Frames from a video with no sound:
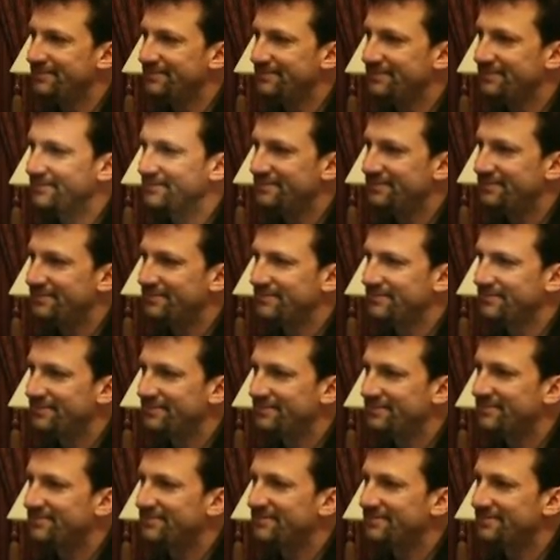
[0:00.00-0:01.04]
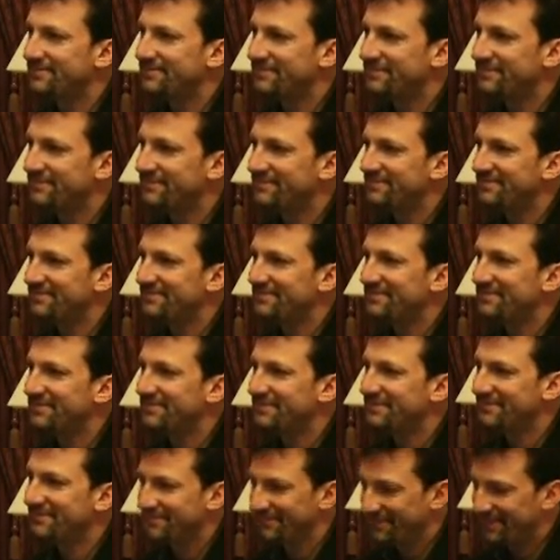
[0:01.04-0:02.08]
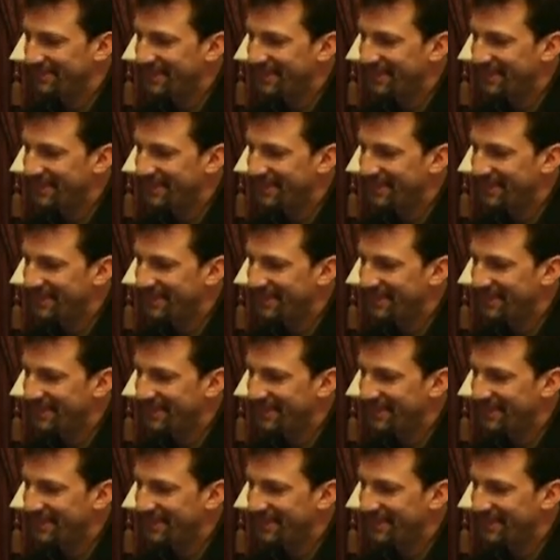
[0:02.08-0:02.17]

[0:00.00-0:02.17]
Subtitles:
The person shown says nothing.